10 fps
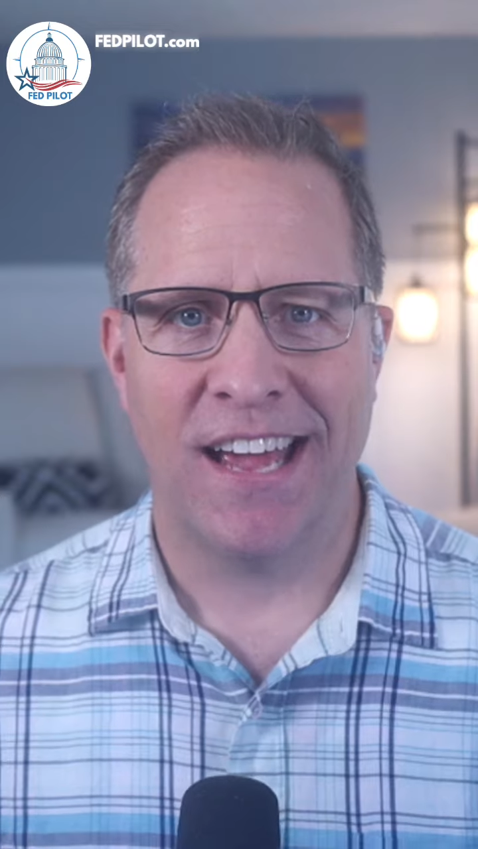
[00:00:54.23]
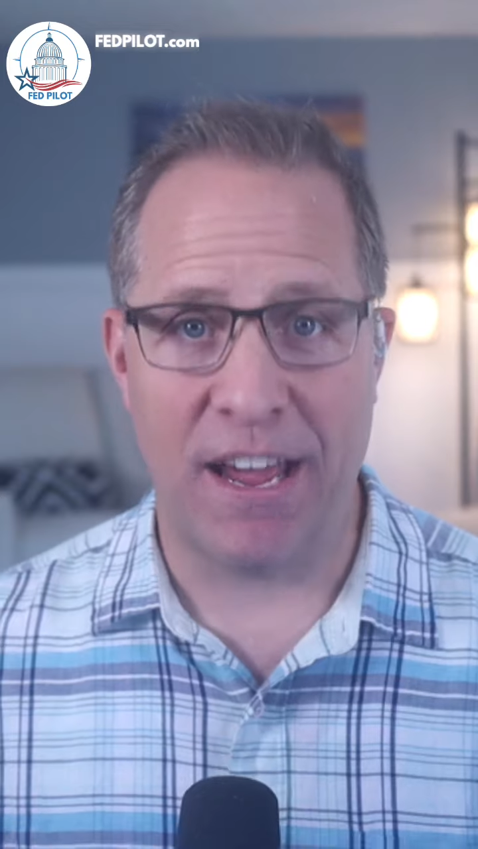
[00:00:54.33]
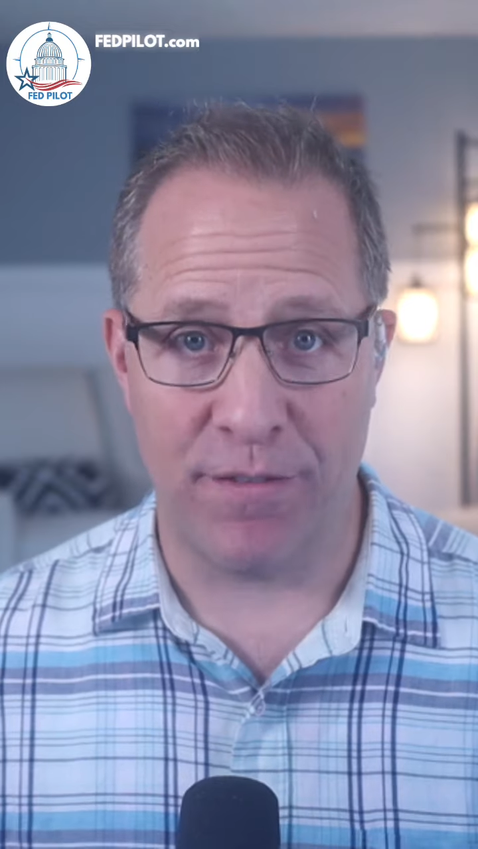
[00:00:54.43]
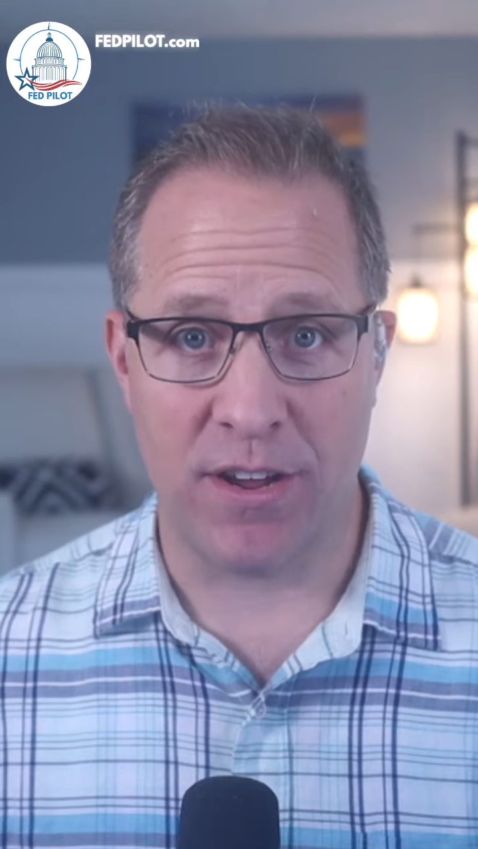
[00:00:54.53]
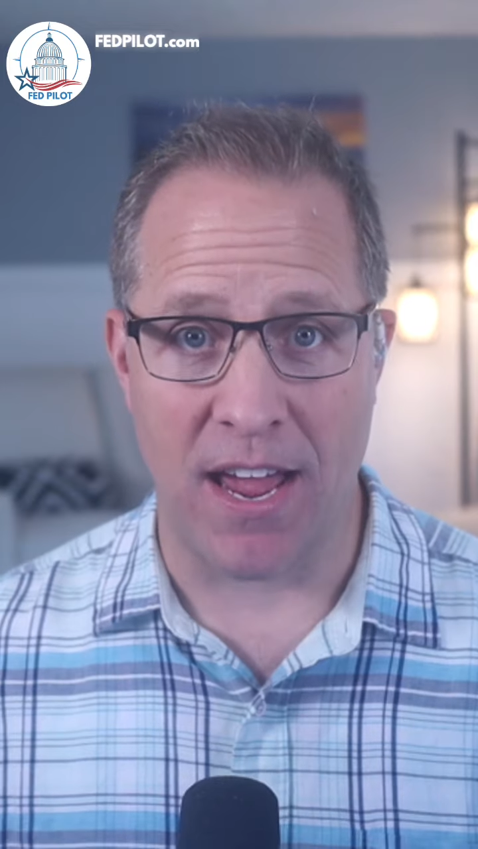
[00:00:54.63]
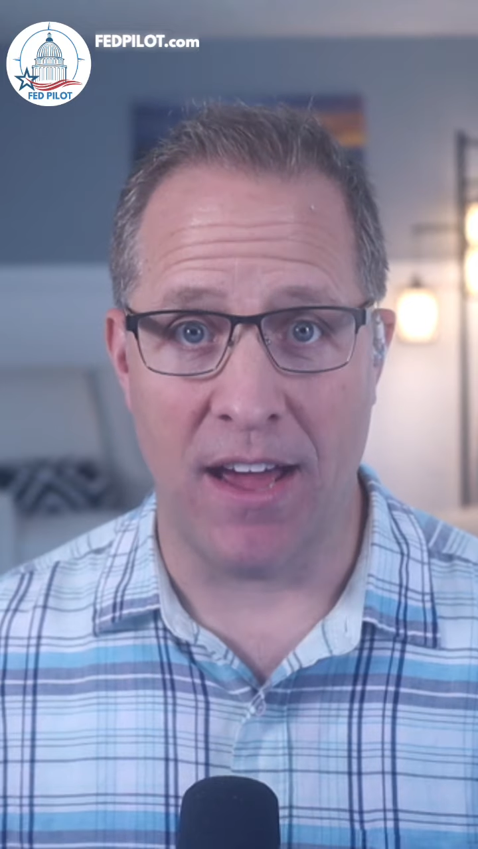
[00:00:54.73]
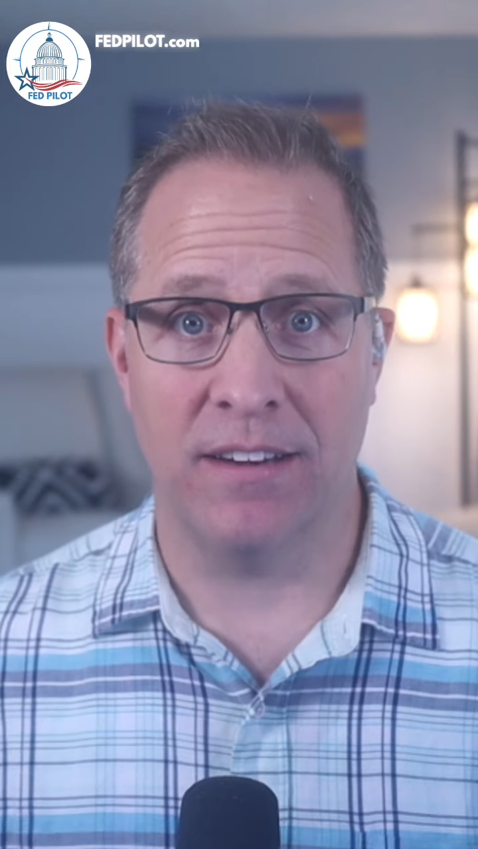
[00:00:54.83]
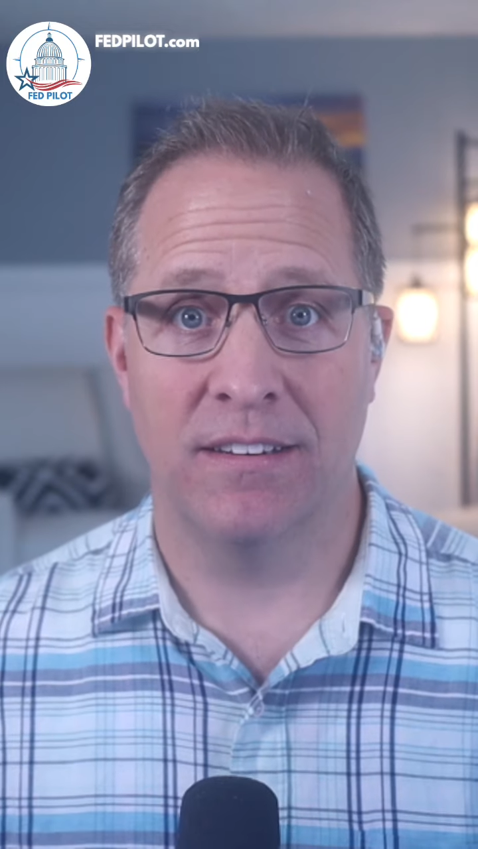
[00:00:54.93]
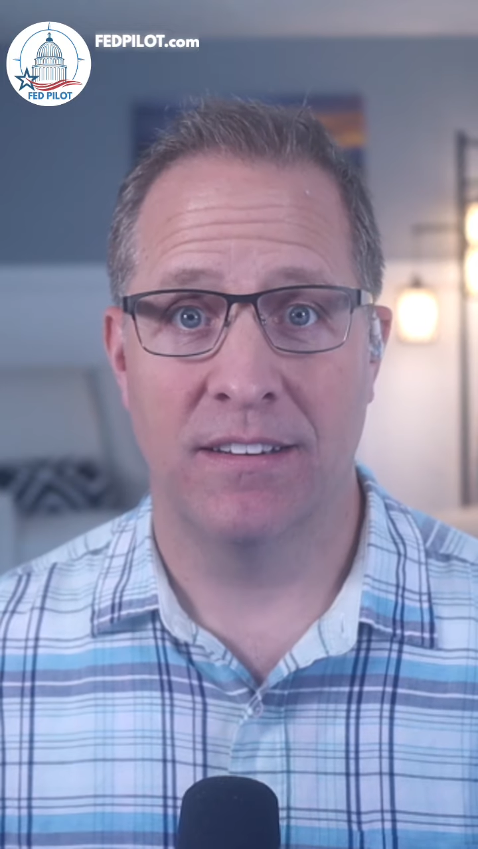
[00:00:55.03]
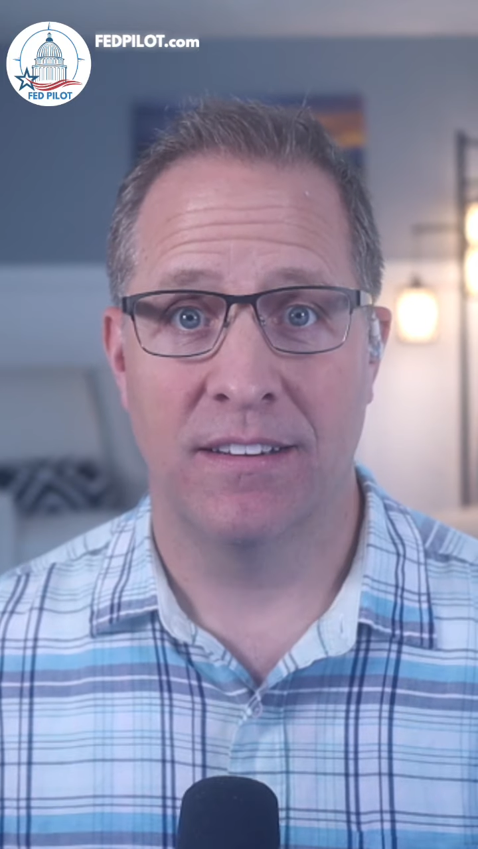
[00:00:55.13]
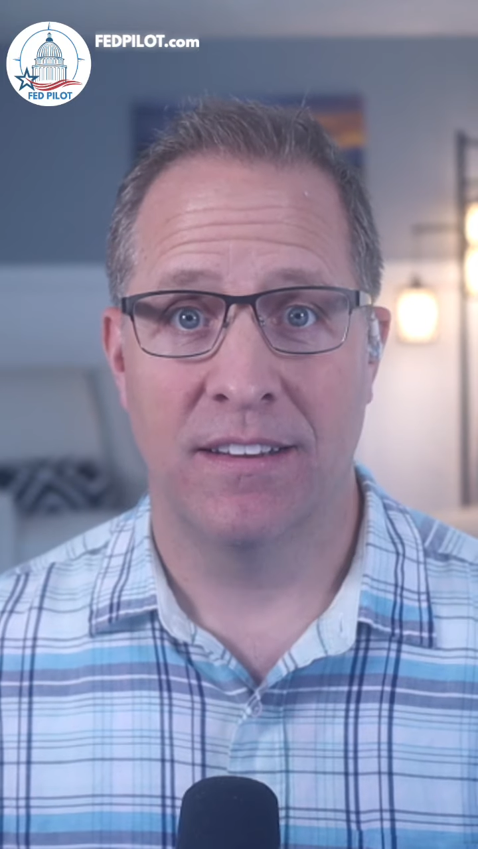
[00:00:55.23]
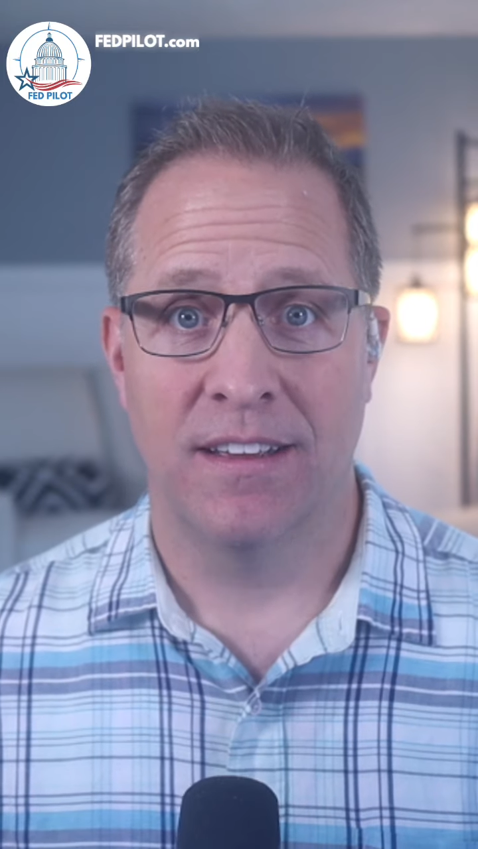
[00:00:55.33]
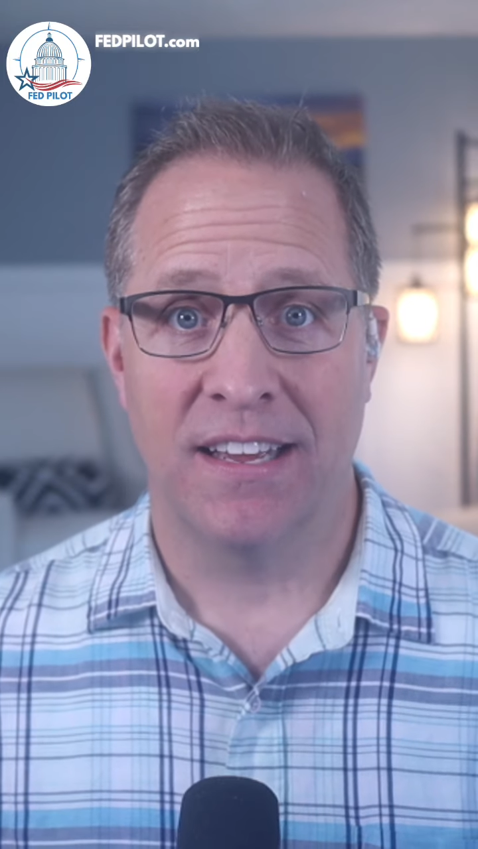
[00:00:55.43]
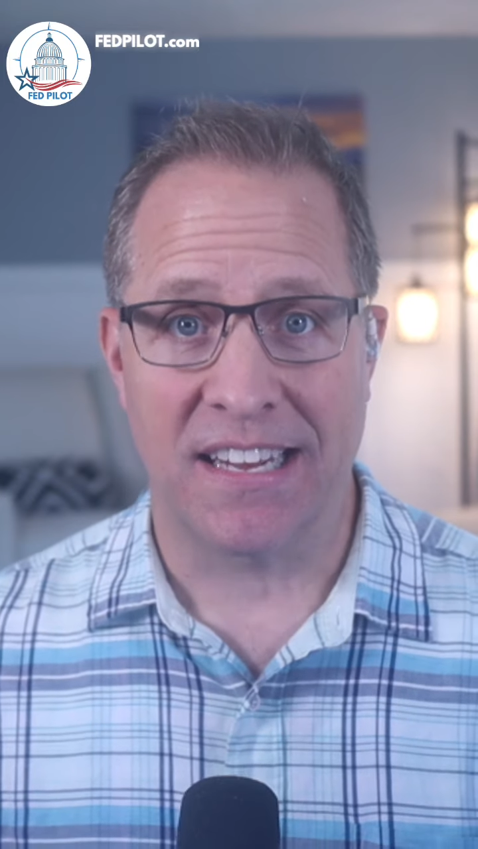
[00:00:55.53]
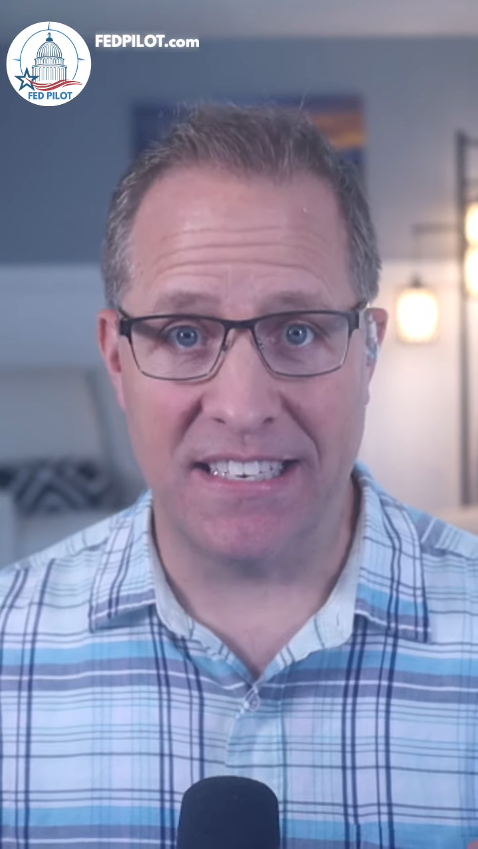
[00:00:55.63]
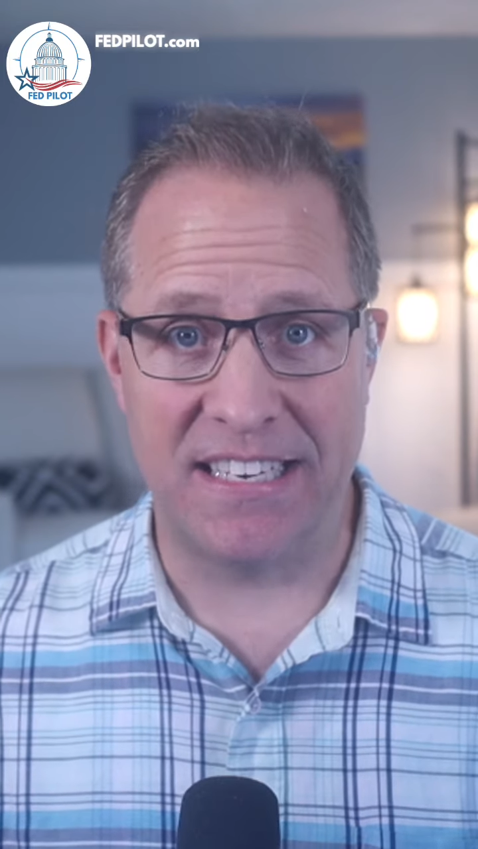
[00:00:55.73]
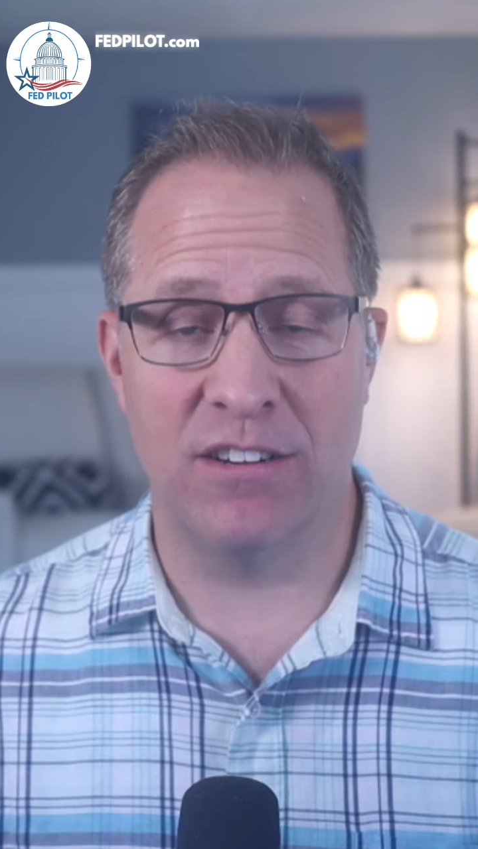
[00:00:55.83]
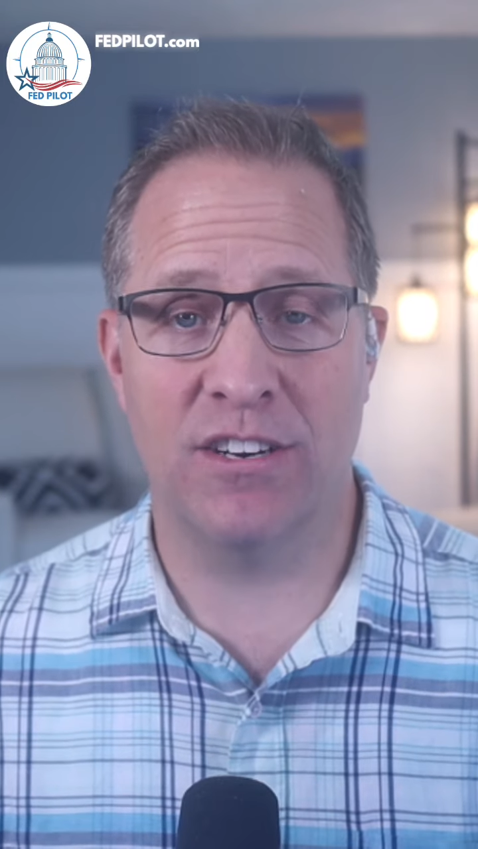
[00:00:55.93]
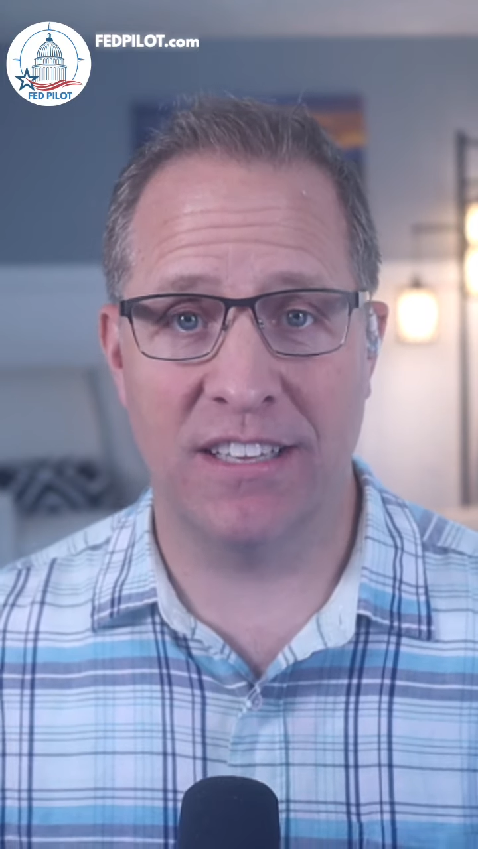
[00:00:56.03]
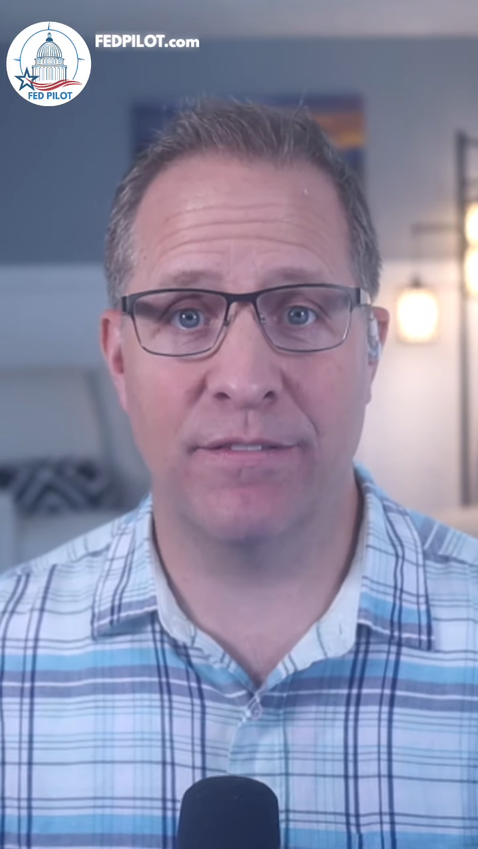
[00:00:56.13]
if you can,
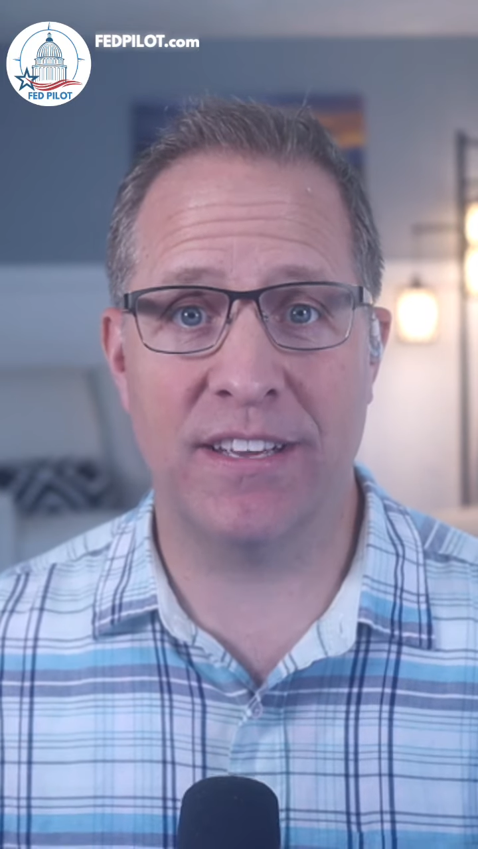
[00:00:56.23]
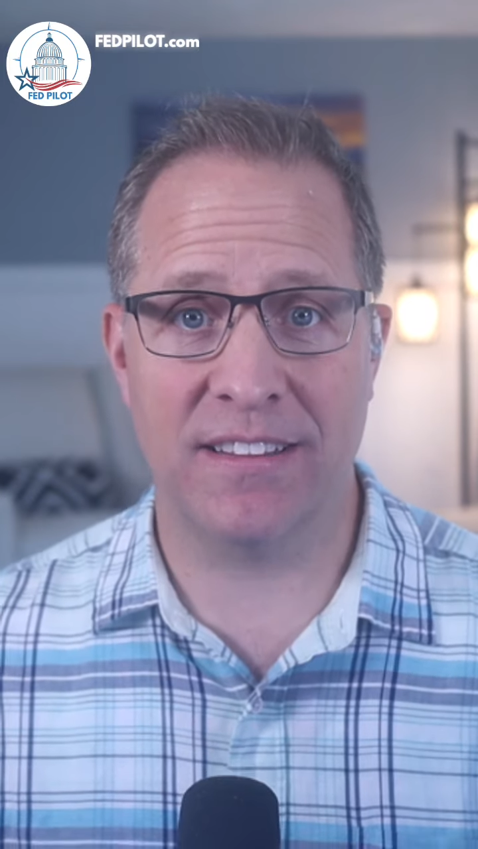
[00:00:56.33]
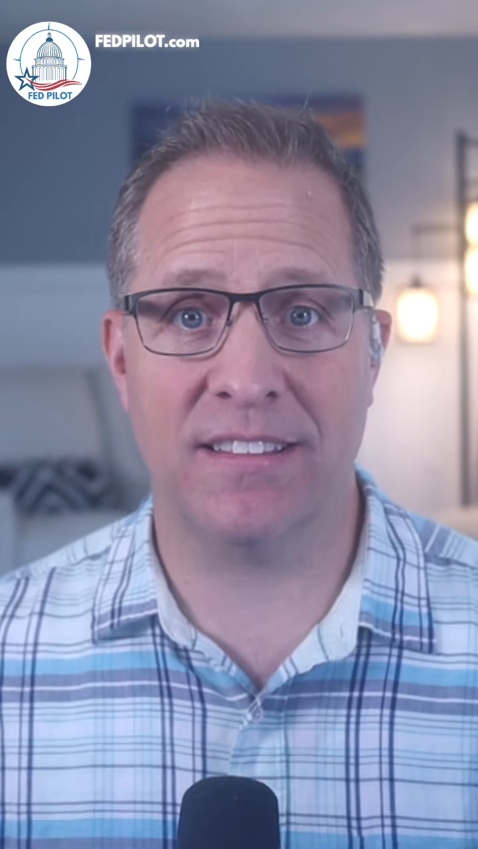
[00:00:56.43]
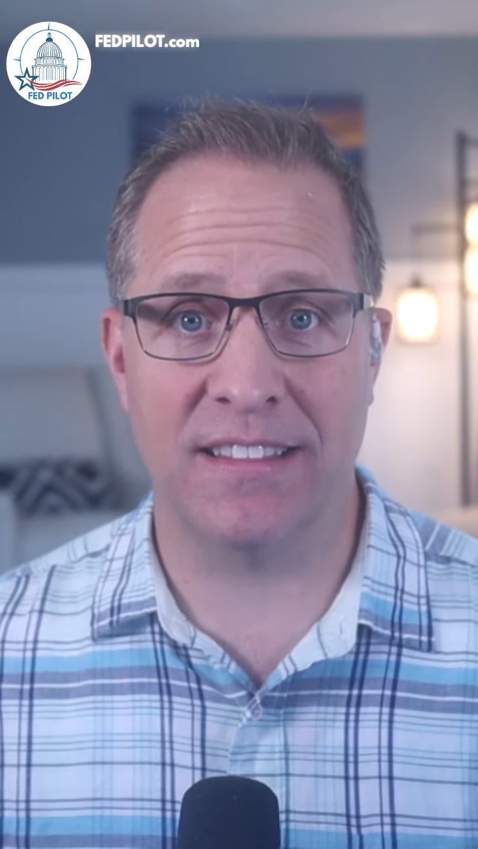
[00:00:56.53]
continue to living